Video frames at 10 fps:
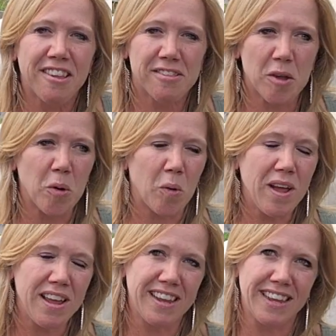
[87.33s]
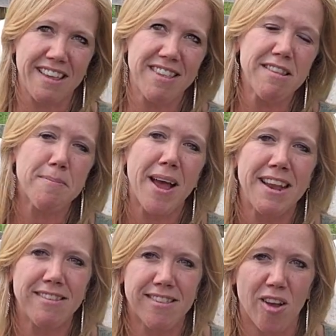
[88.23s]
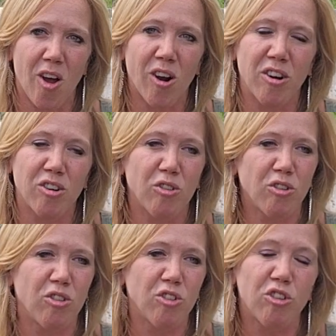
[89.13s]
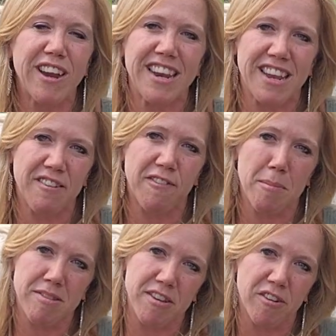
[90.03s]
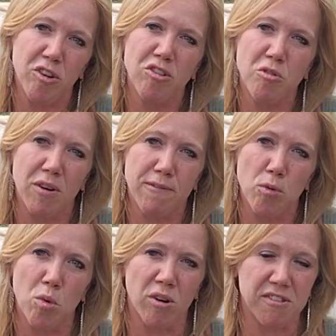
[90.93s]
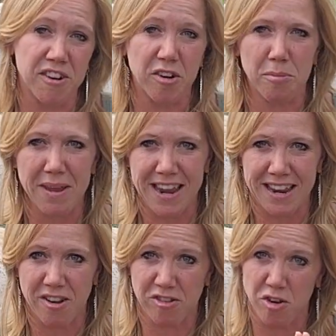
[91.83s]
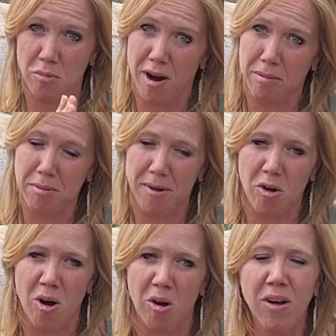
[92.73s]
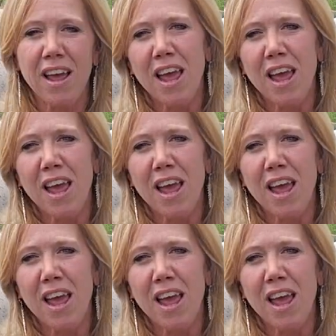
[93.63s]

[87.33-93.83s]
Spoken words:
So kissing spines are graded from a 0 to a 4. 0 being there's no problem at all.